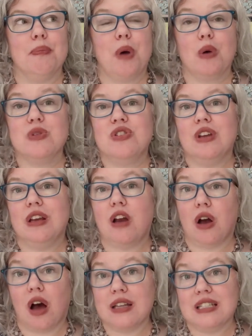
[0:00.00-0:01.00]
posting
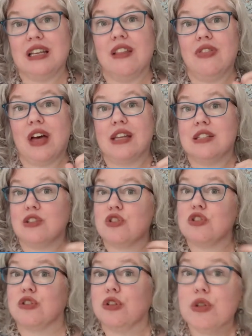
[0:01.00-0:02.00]
content that is
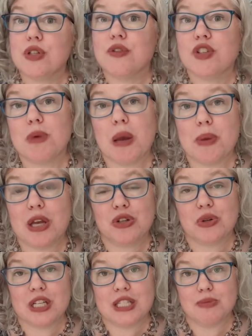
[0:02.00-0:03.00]
exclusive to my
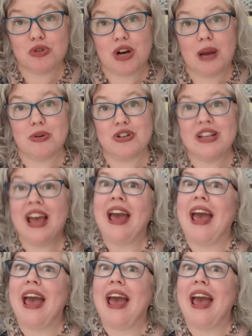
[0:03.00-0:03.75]
Patreon subscribers,